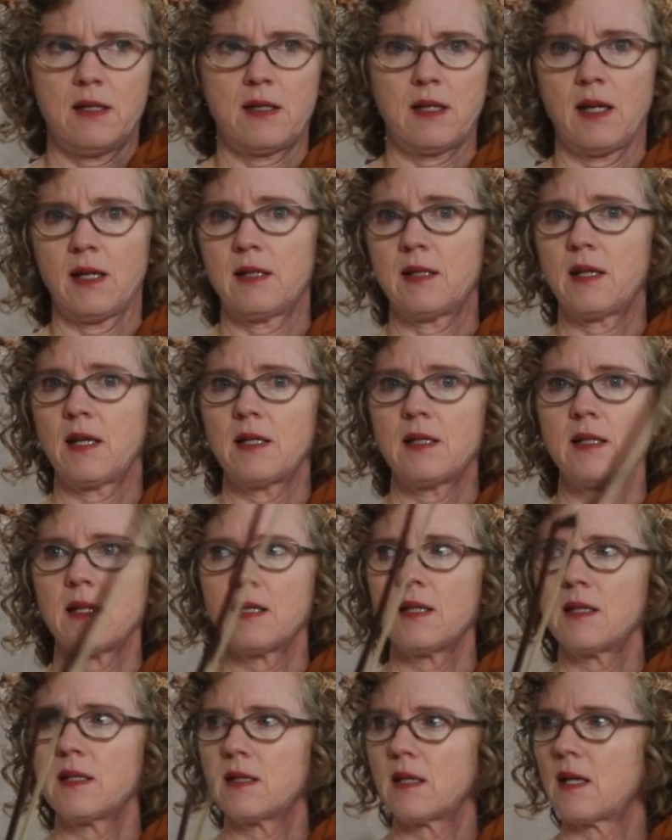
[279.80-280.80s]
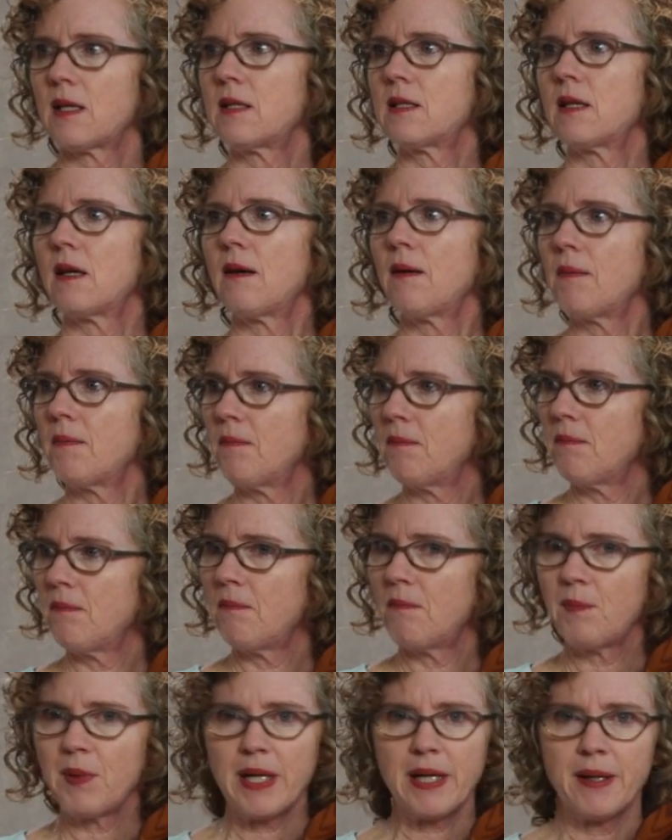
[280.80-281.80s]
Da da da da dum
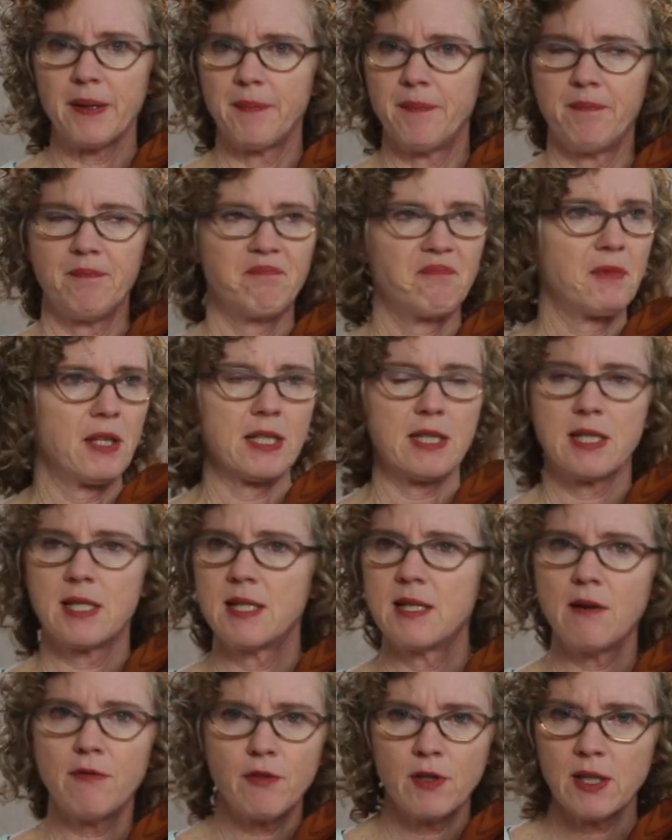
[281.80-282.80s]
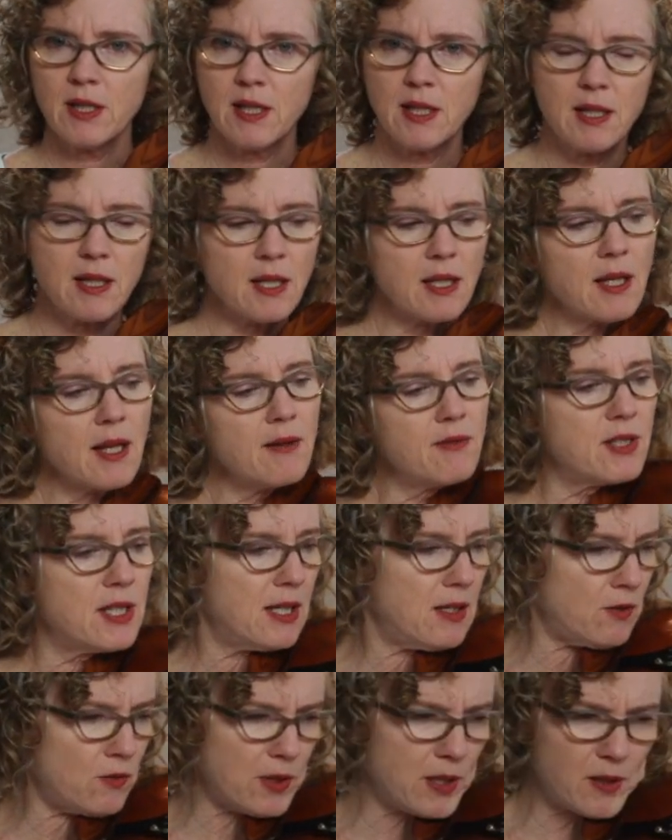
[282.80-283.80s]
bum. That's different than the left
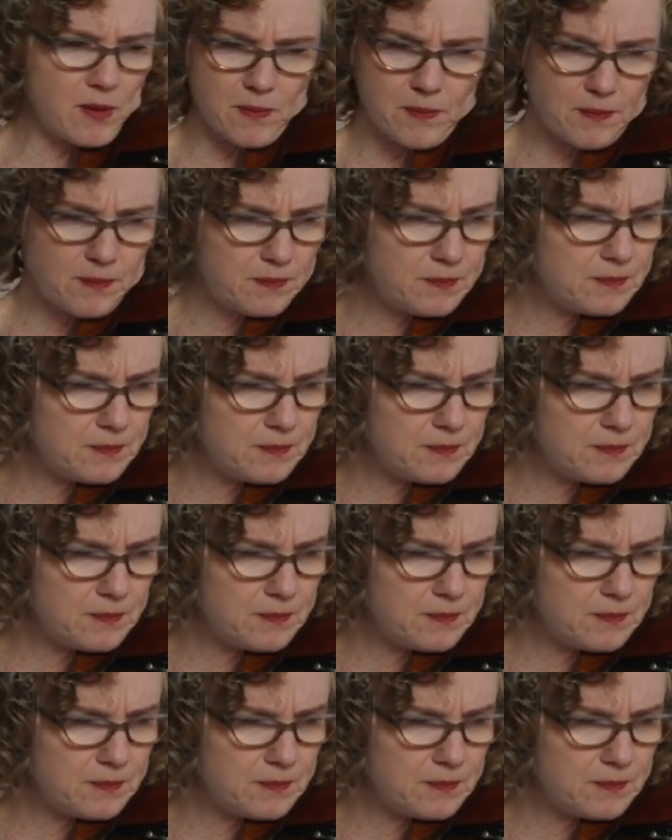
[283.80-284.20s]
hand rhythm.